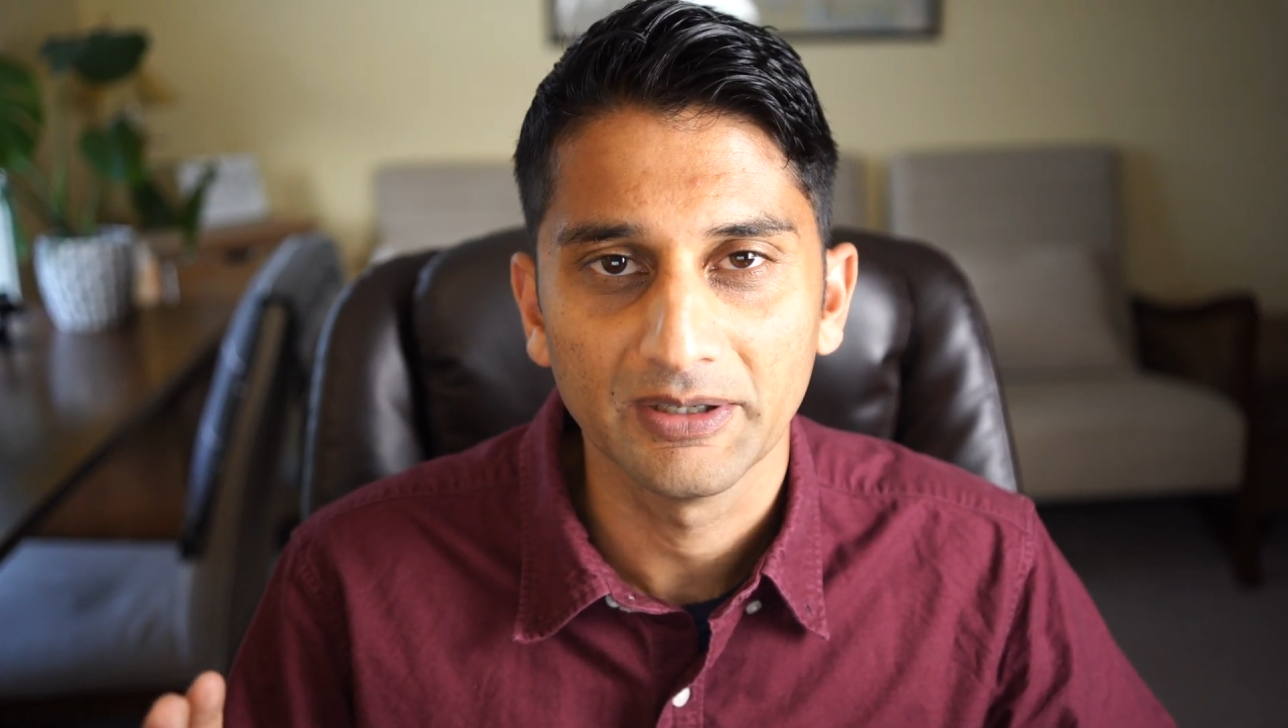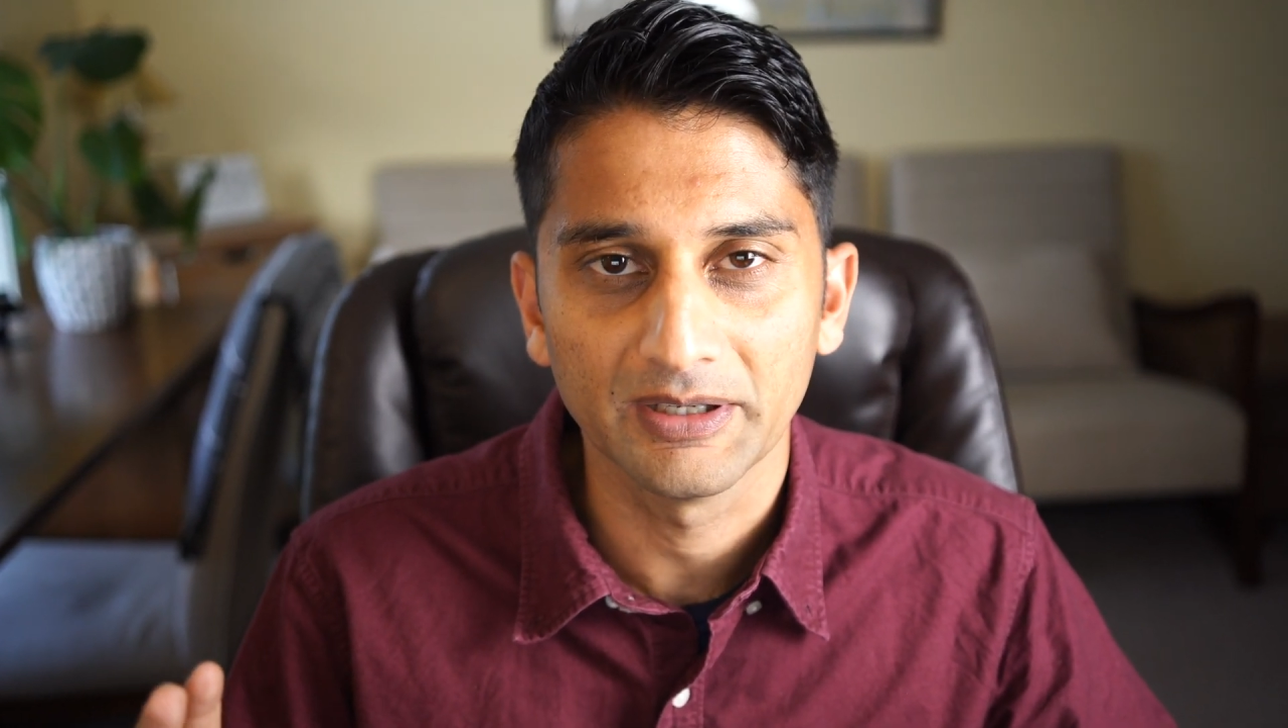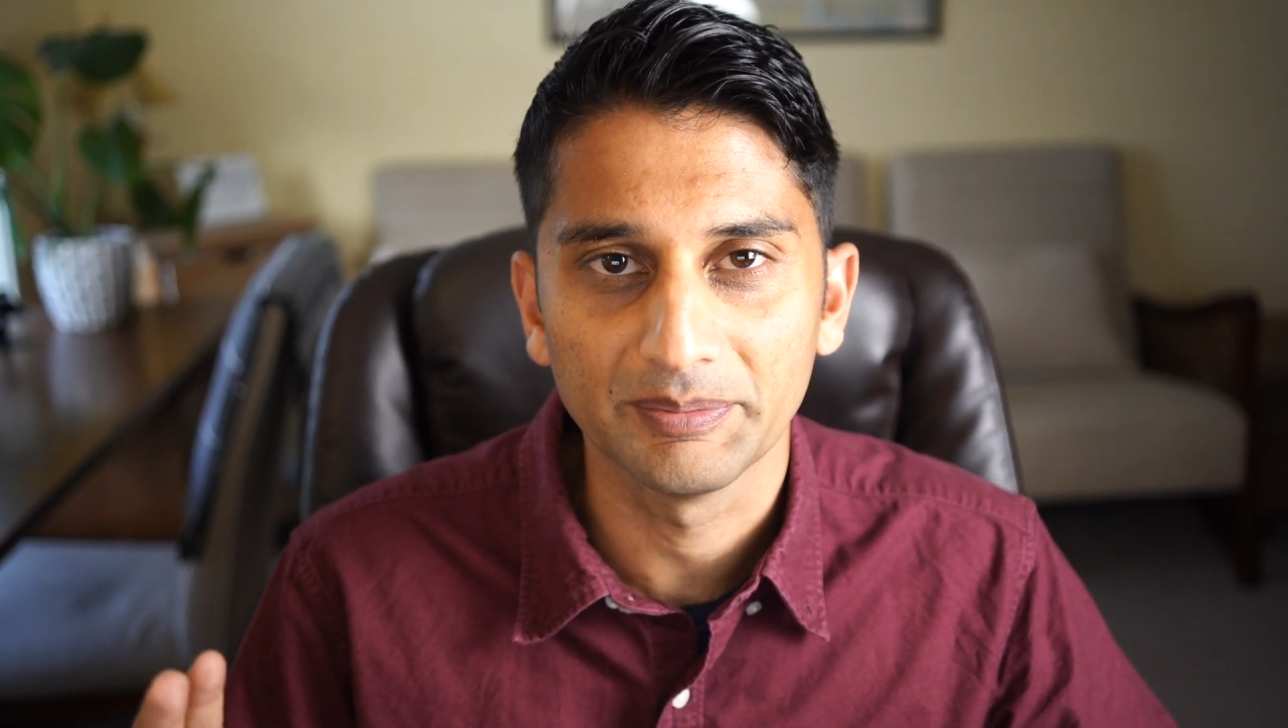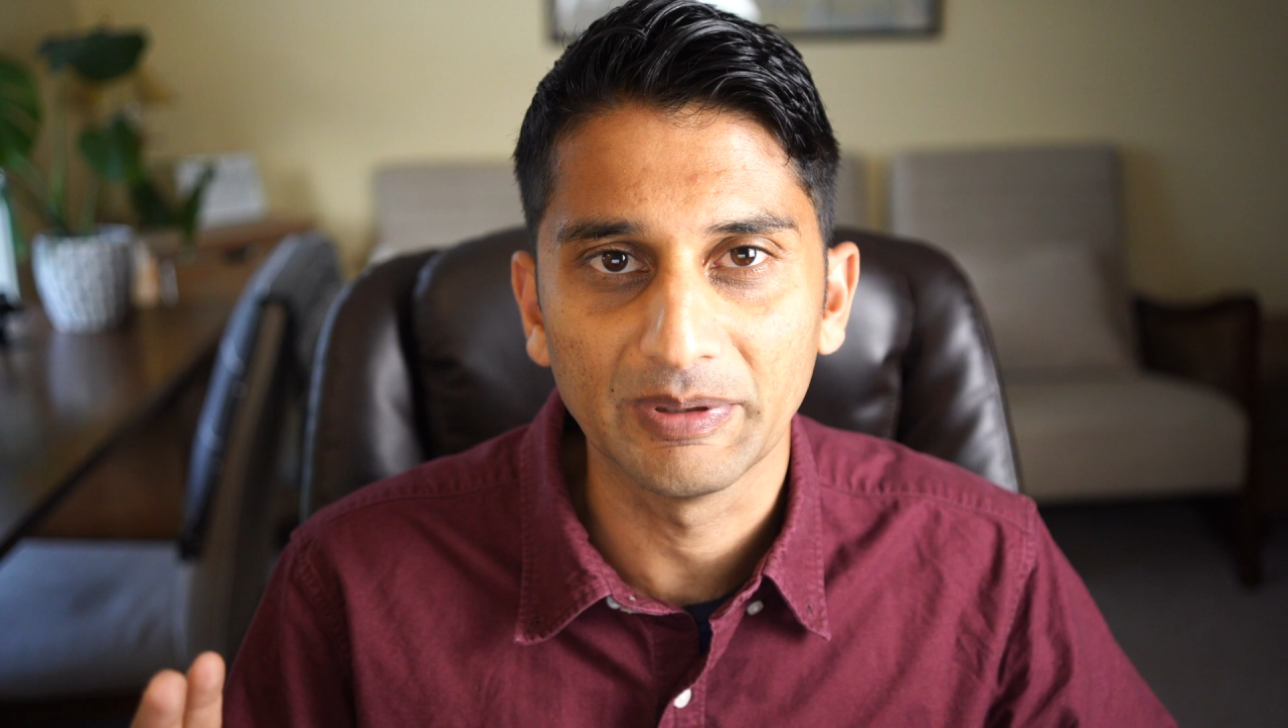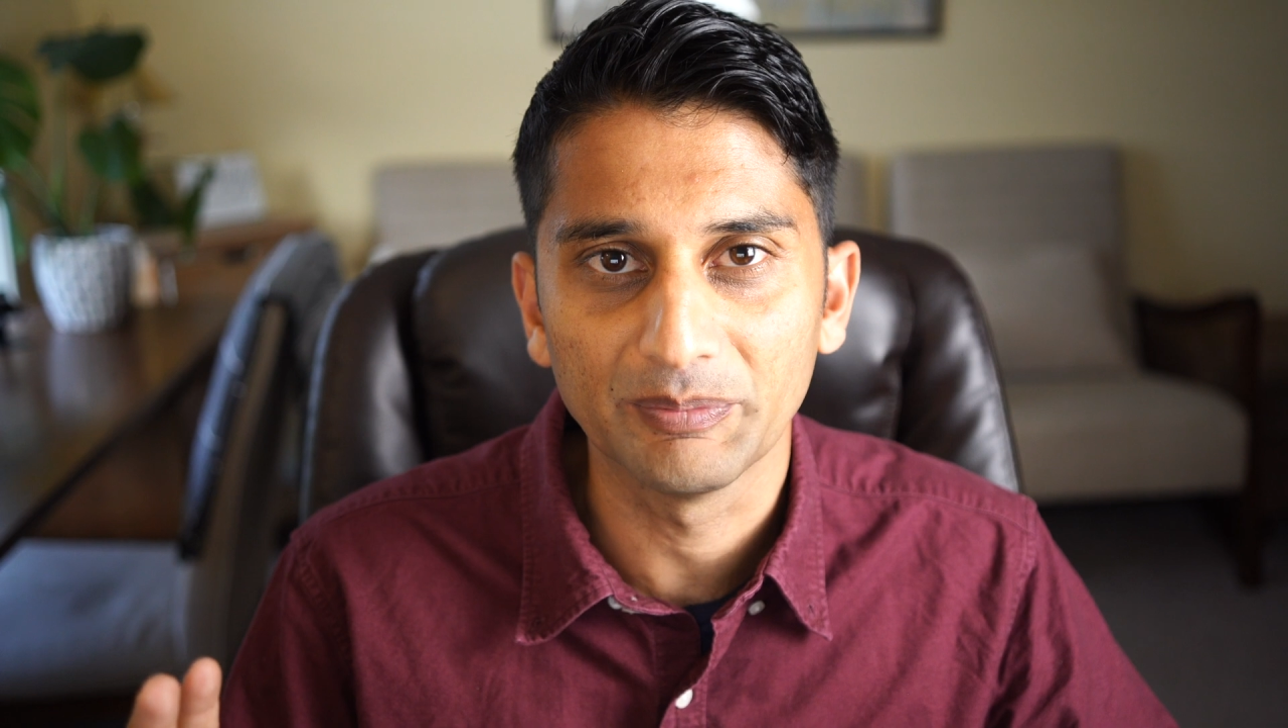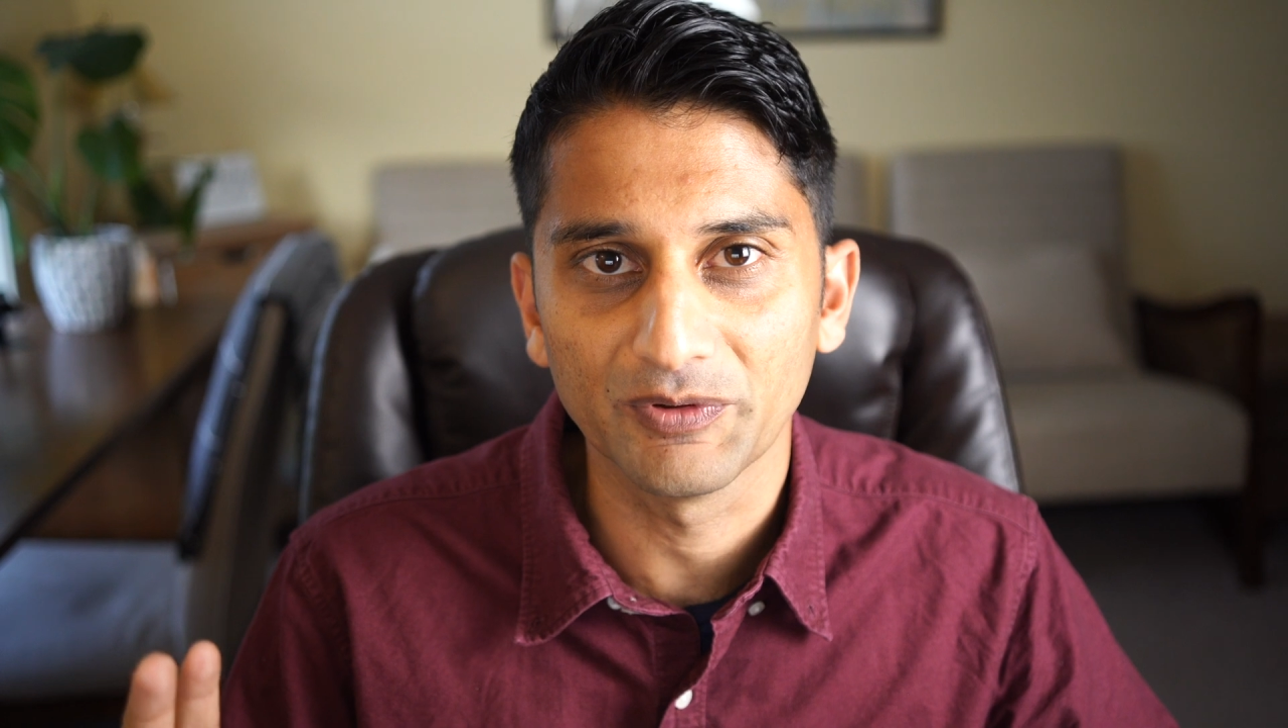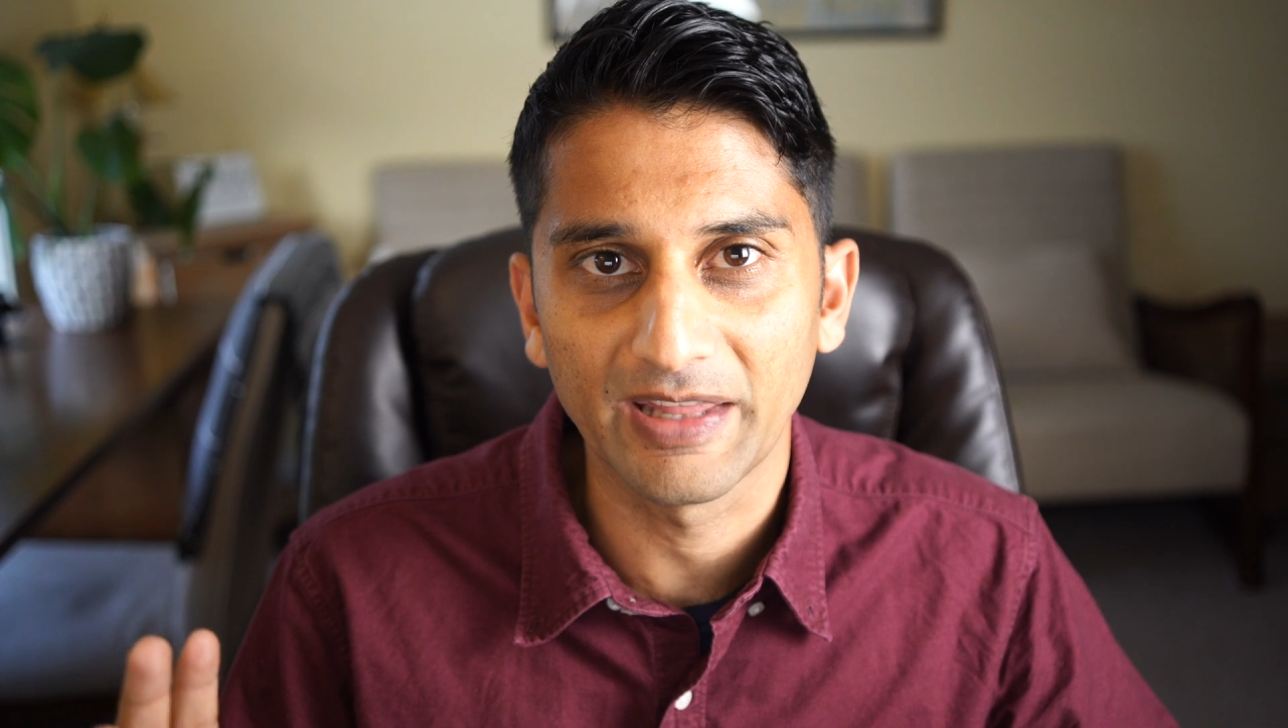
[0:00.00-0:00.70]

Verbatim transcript: uh, people